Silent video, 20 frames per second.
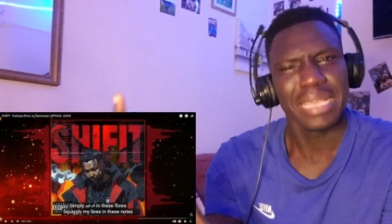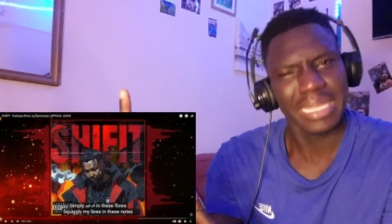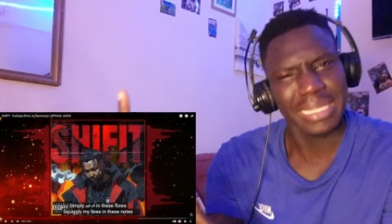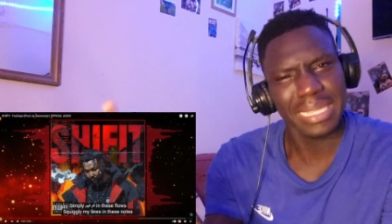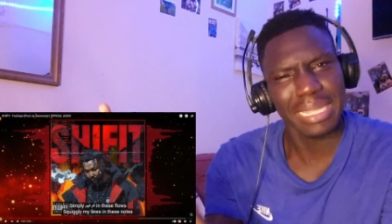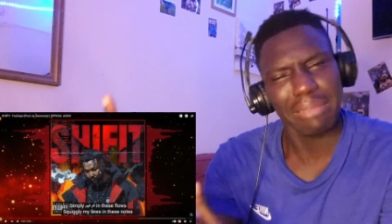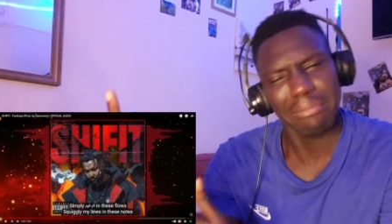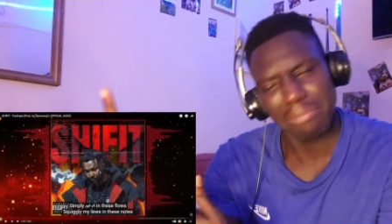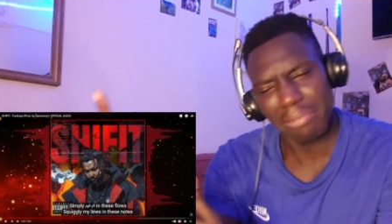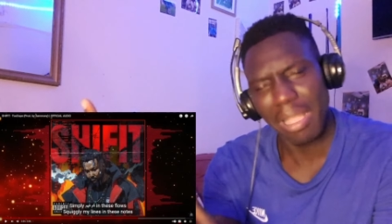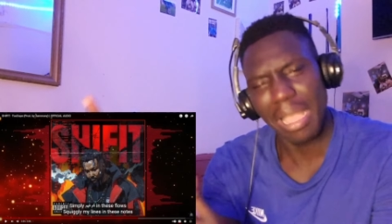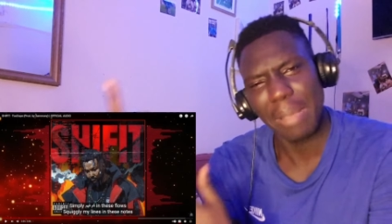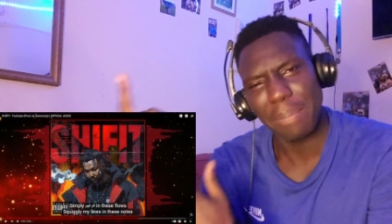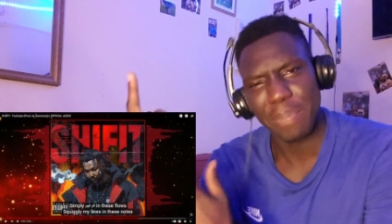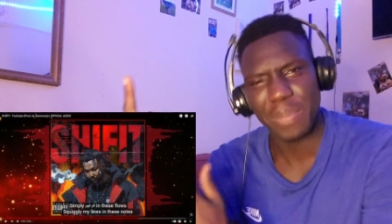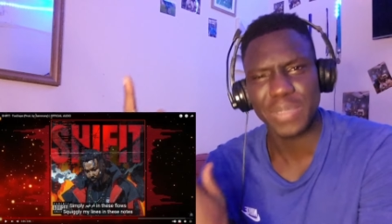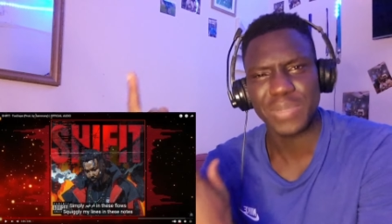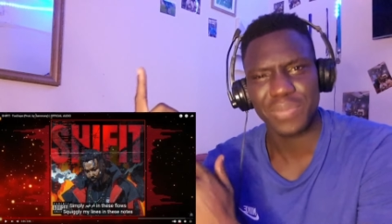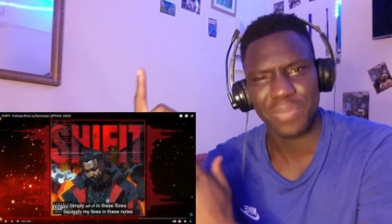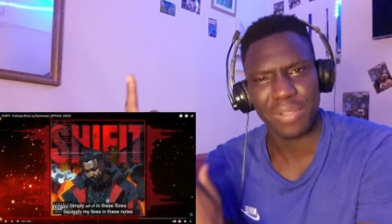that
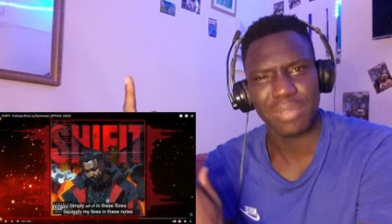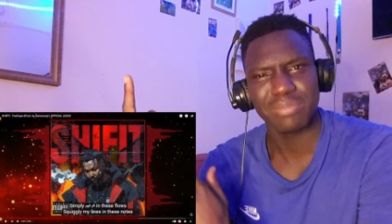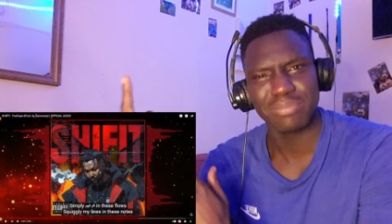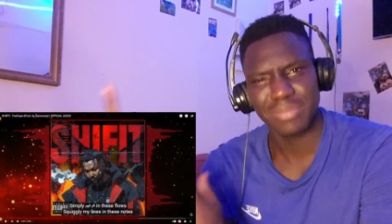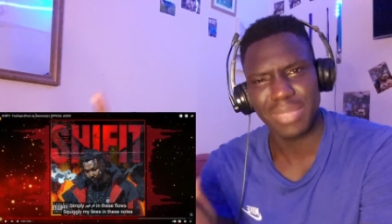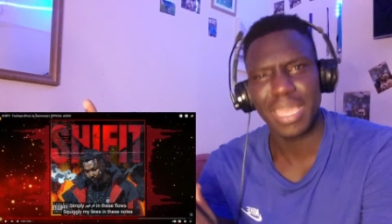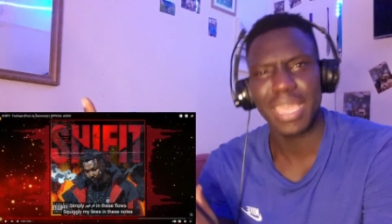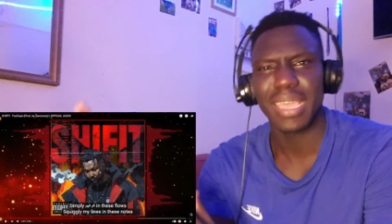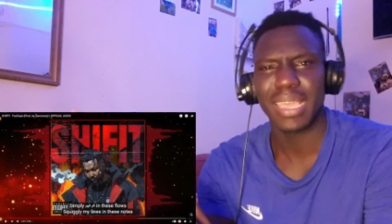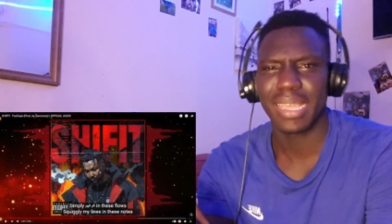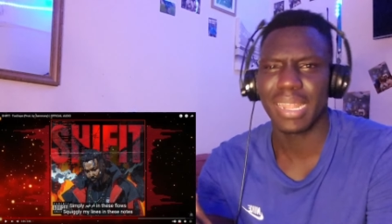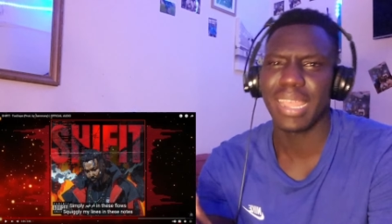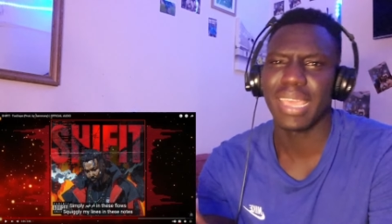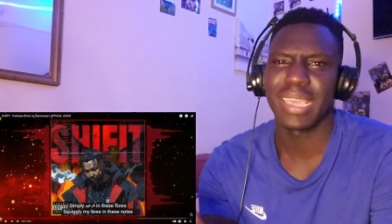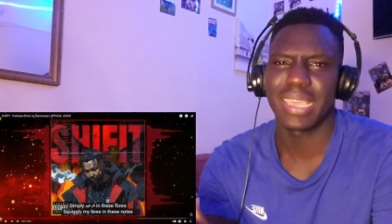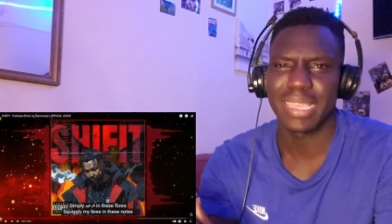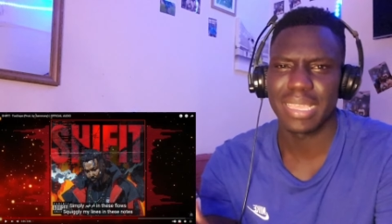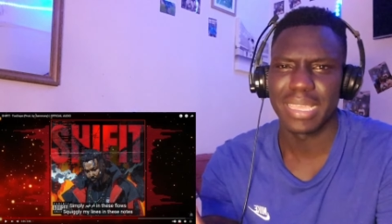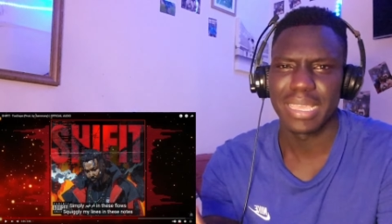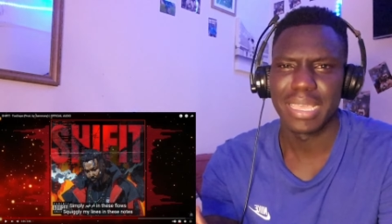rappers from there,
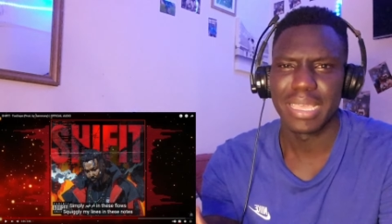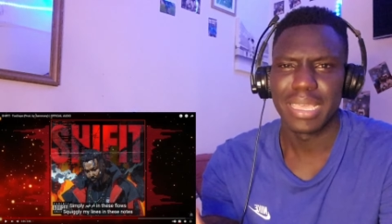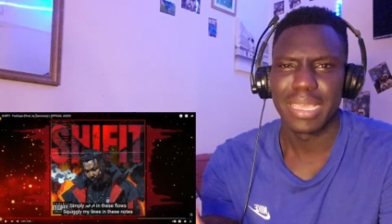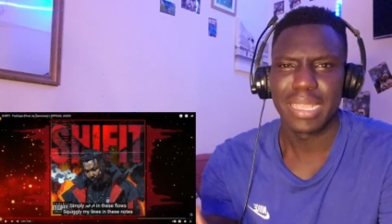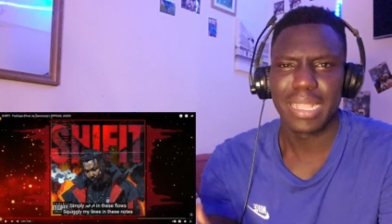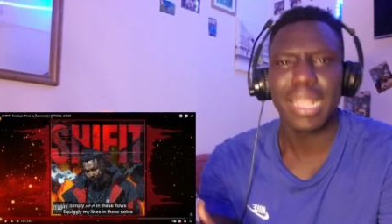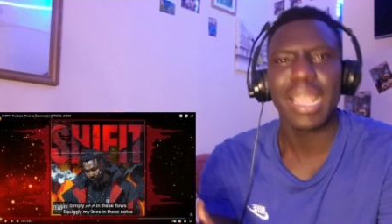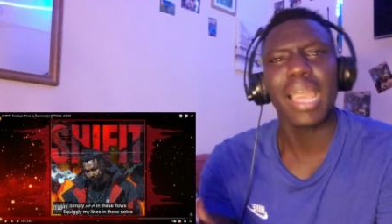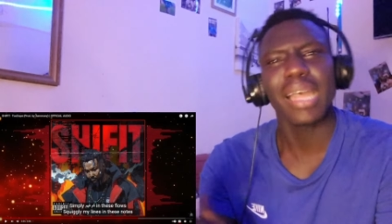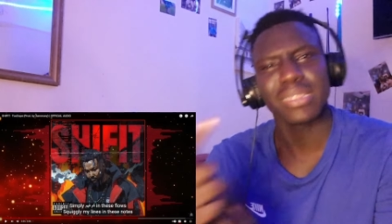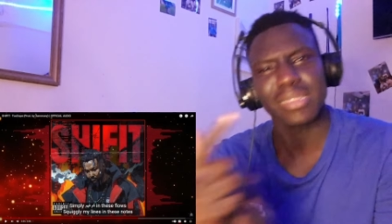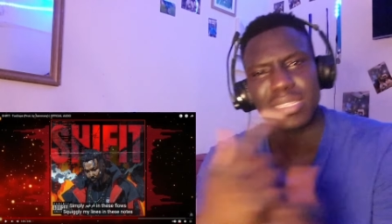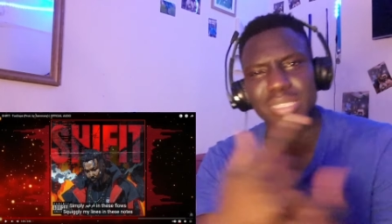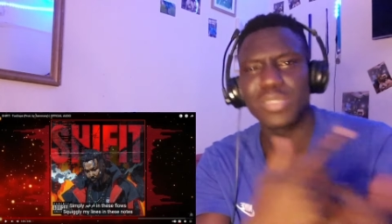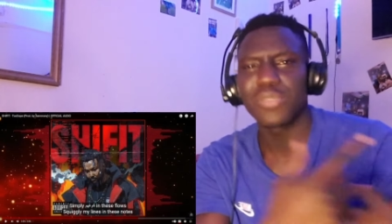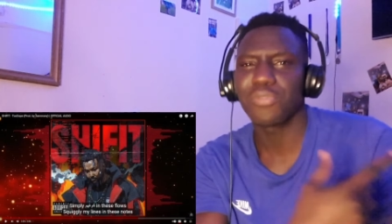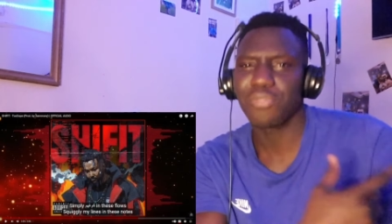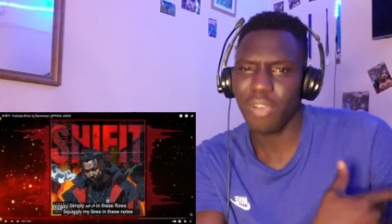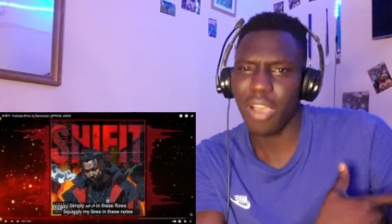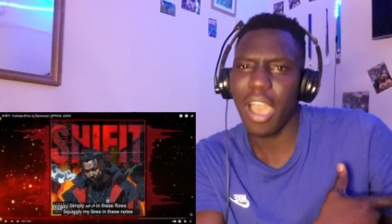like, look at this
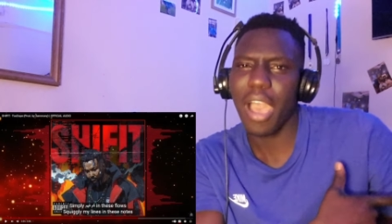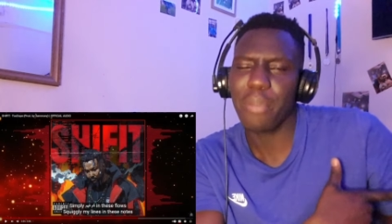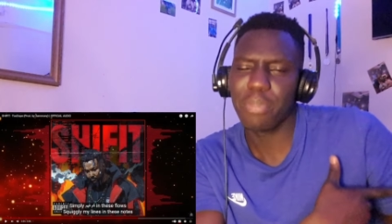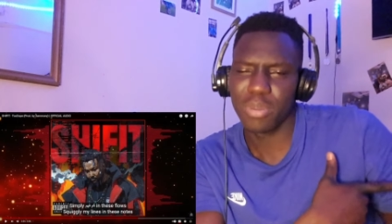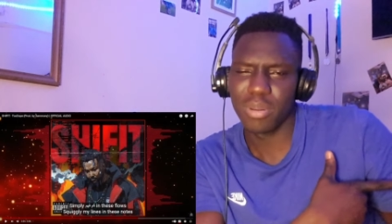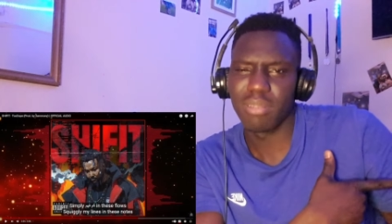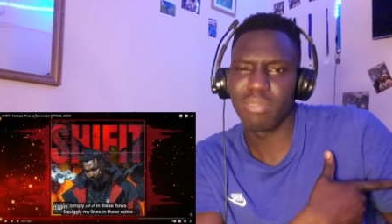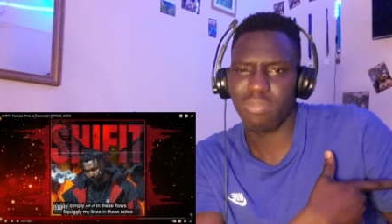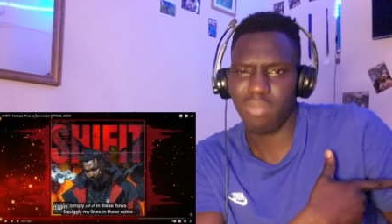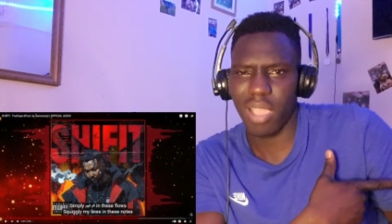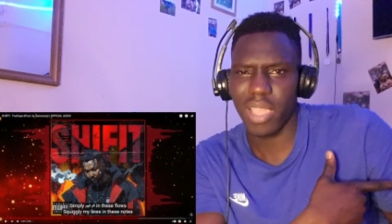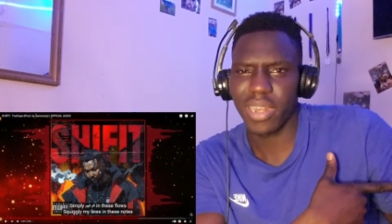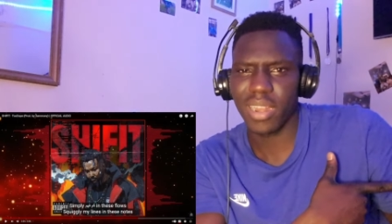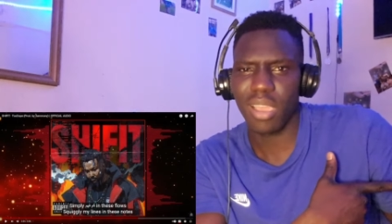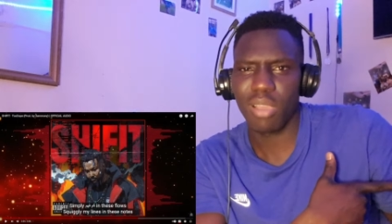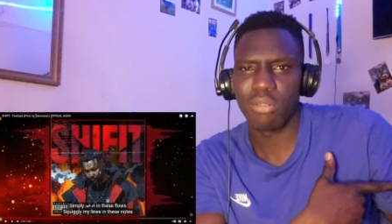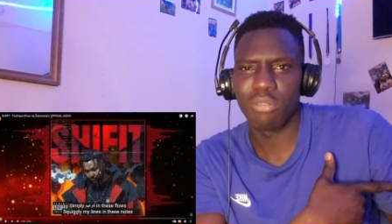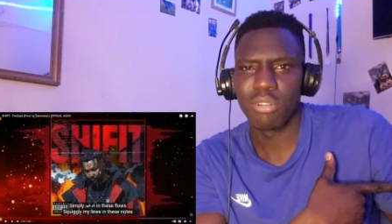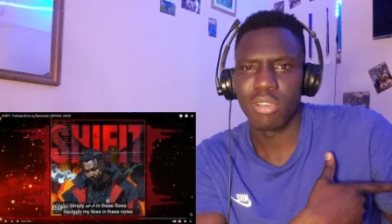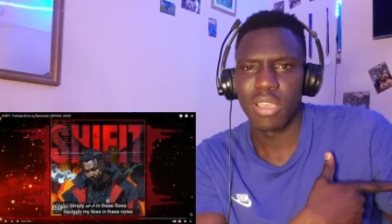what's happening right
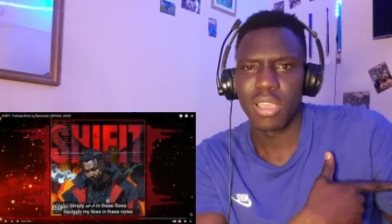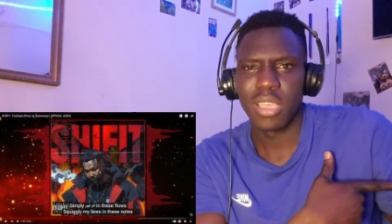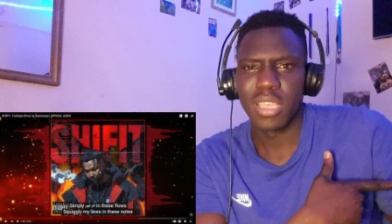now.